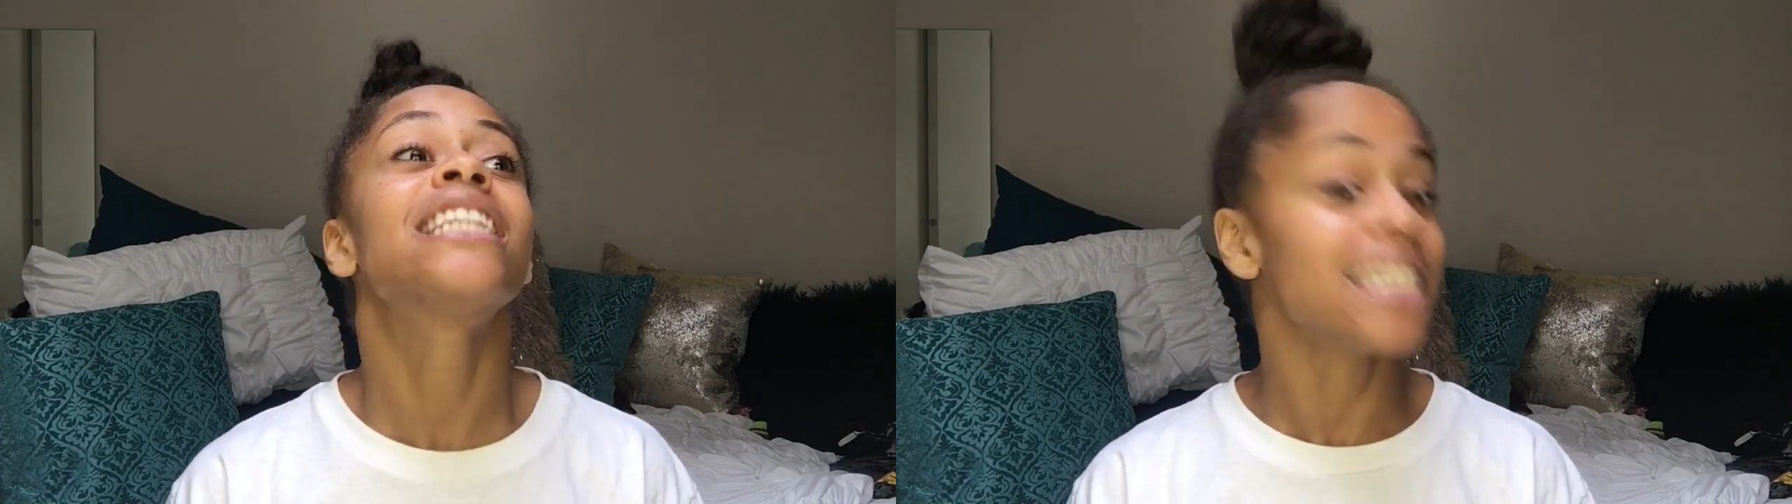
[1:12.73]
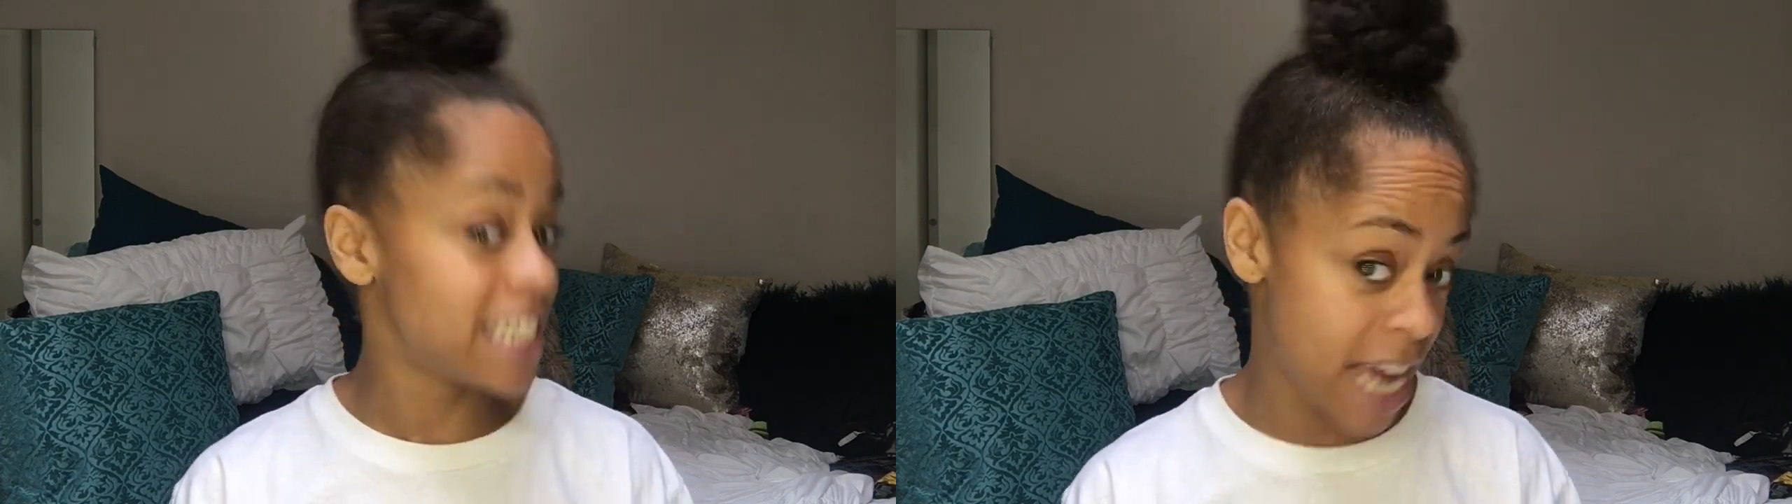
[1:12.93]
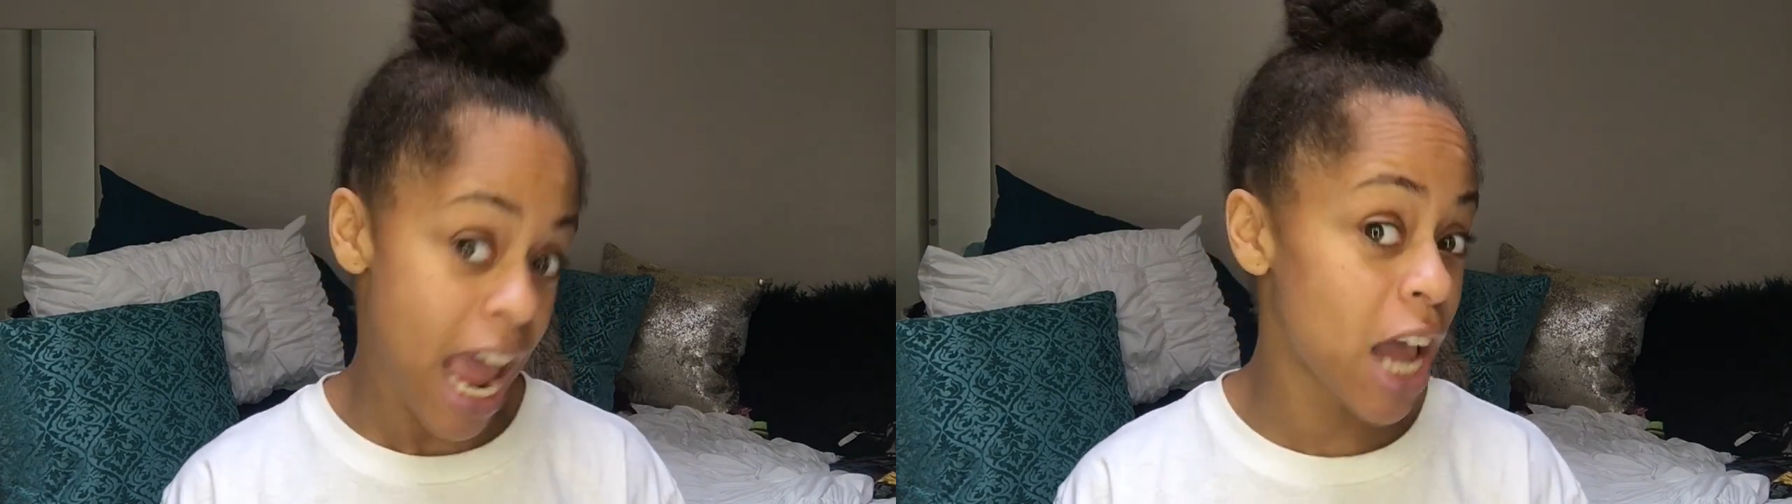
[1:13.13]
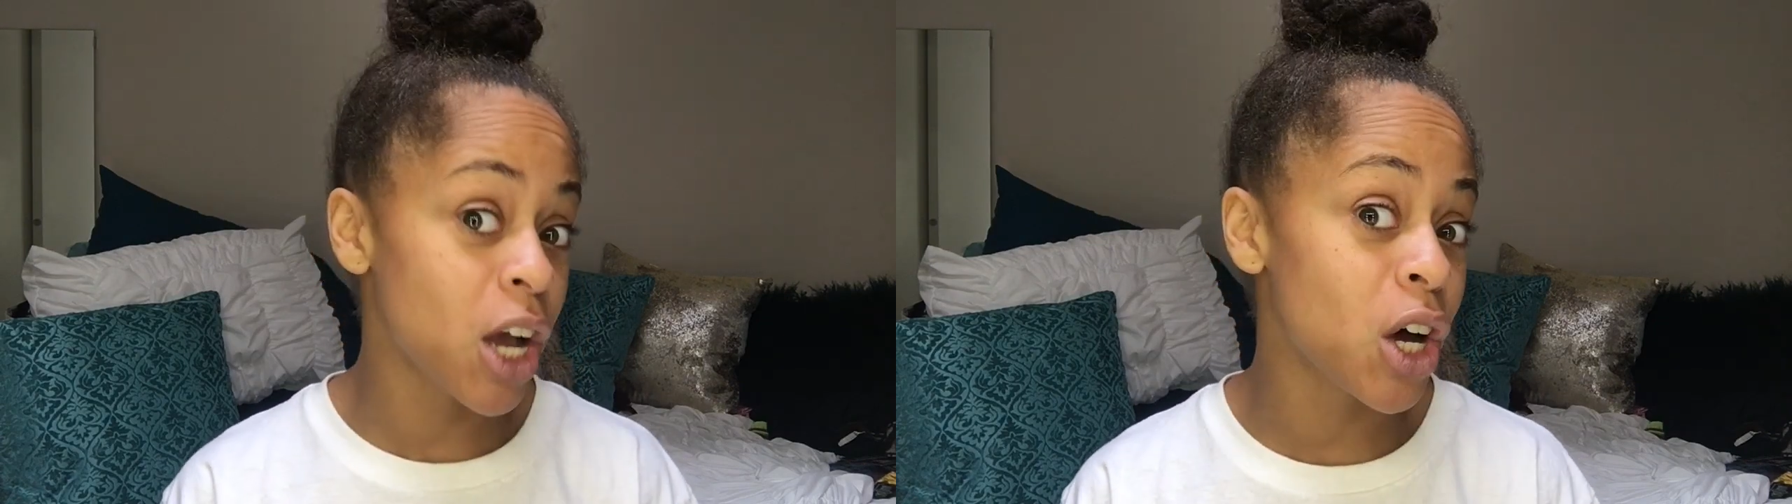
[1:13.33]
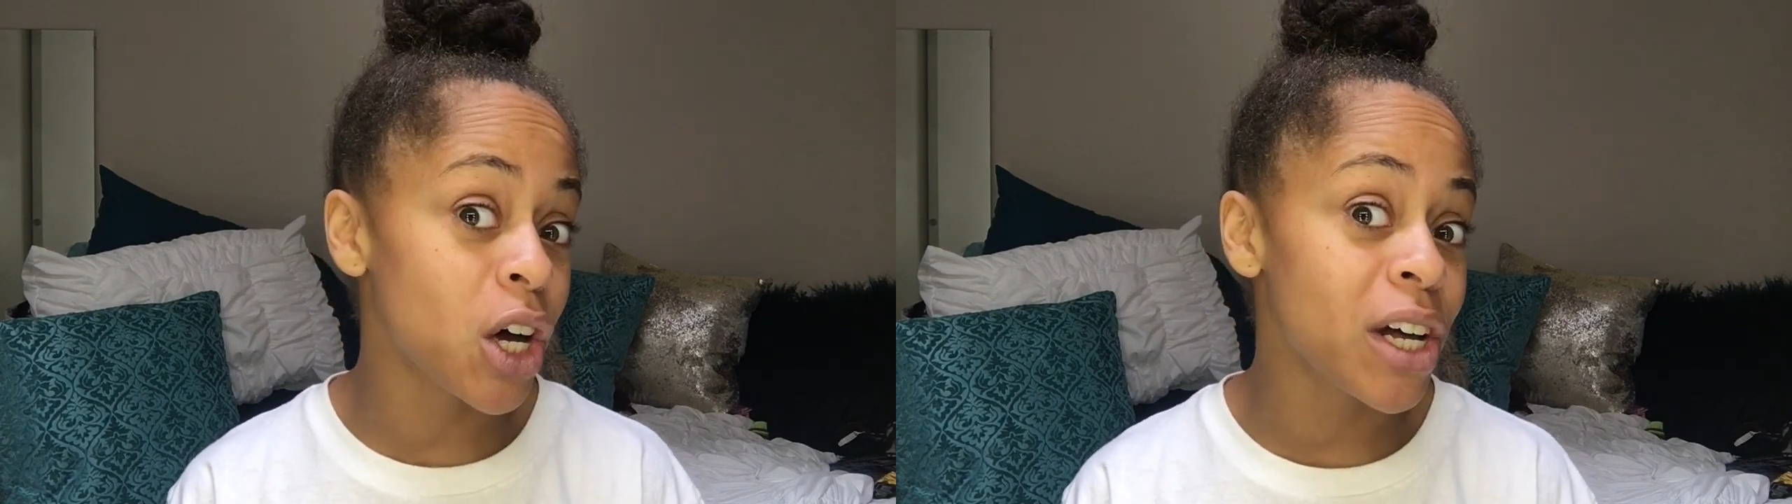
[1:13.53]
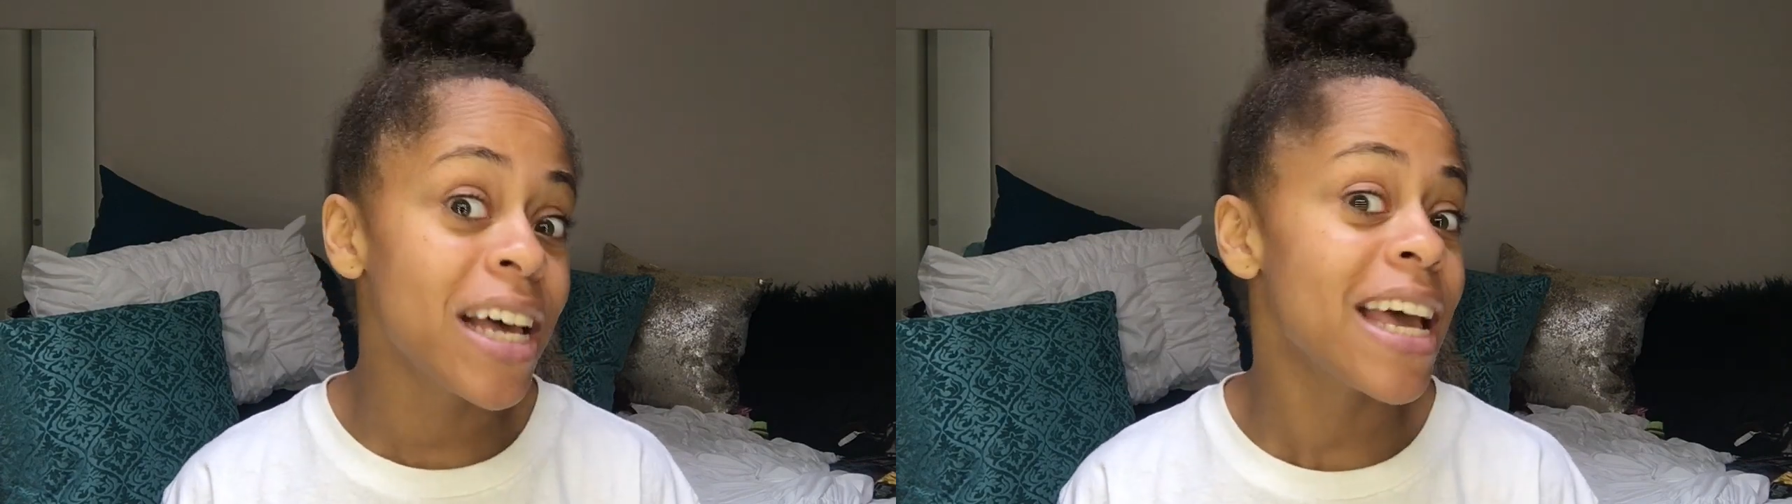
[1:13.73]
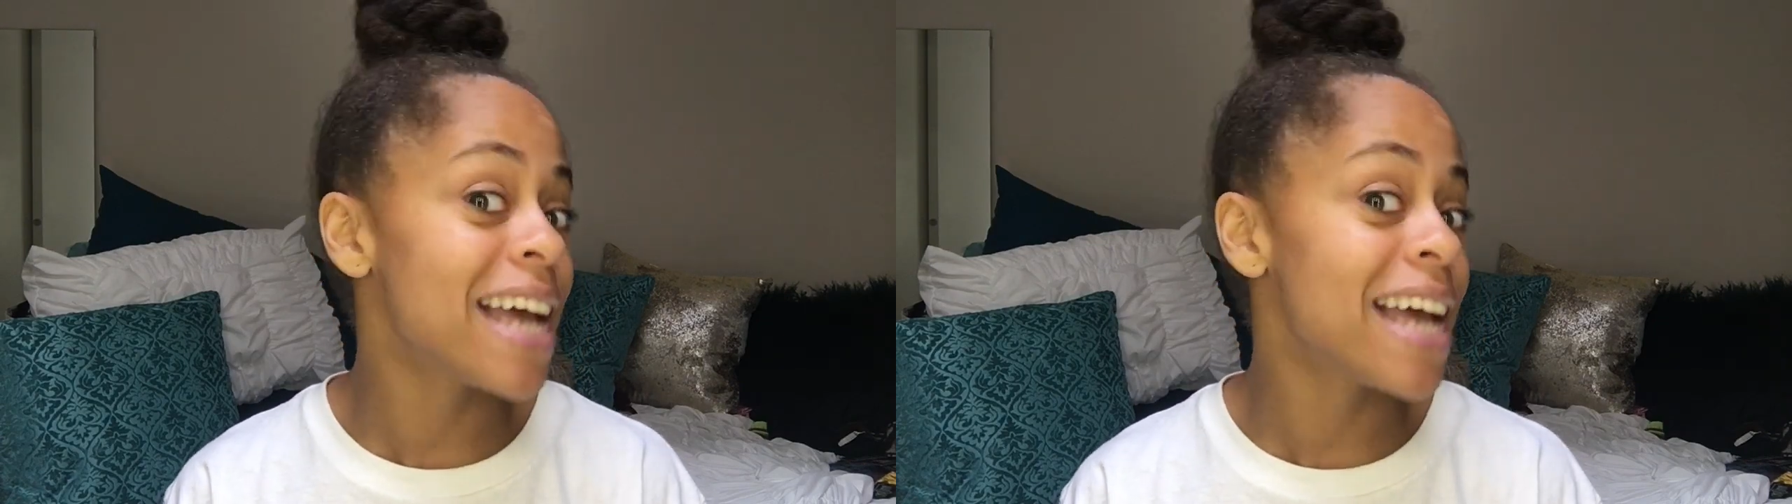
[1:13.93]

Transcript: detangle